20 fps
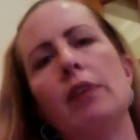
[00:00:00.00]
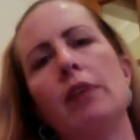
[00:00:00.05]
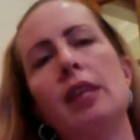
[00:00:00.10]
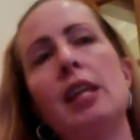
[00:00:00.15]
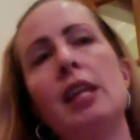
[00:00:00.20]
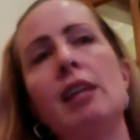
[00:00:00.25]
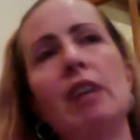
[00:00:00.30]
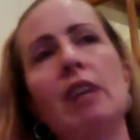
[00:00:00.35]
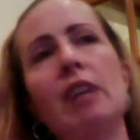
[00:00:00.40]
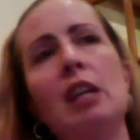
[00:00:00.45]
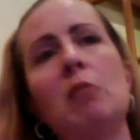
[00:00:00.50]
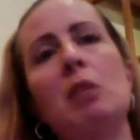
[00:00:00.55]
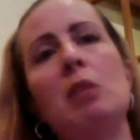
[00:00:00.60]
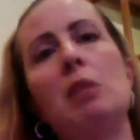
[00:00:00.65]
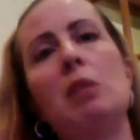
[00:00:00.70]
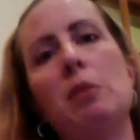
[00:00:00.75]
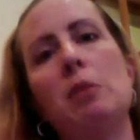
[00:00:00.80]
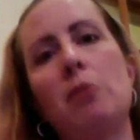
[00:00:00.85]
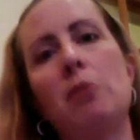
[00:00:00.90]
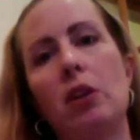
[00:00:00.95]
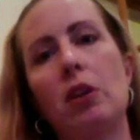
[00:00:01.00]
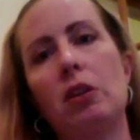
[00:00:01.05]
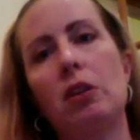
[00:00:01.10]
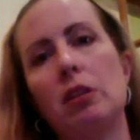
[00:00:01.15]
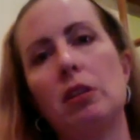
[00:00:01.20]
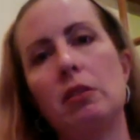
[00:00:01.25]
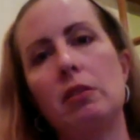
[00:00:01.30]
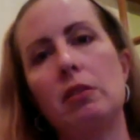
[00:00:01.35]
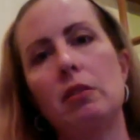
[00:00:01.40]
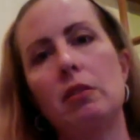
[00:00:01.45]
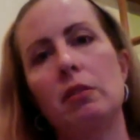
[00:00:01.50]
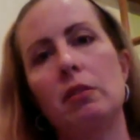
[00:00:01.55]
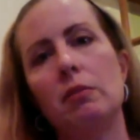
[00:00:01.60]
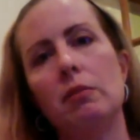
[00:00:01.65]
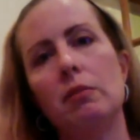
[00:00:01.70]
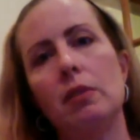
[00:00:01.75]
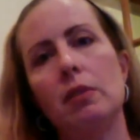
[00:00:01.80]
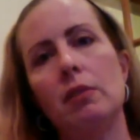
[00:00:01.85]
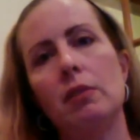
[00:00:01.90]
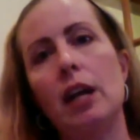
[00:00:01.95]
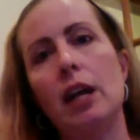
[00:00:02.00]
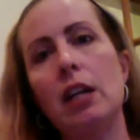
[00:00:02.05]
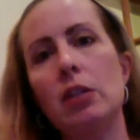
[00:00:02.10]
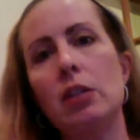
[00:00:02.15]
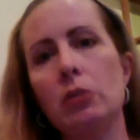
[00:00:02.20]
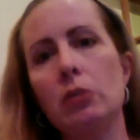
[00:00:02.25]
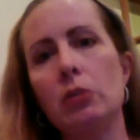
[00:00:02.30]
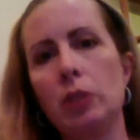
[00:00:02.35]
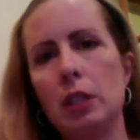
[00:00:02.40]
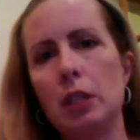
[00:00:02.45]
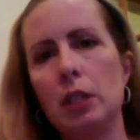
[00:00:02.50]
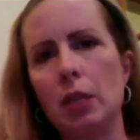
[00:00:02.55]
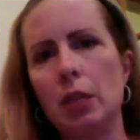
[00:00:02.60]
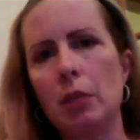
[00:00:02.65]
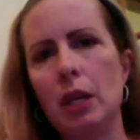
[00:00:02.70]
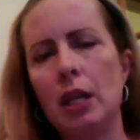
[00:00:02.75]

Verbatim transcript: And then they invited me to be part of the, the advisory team.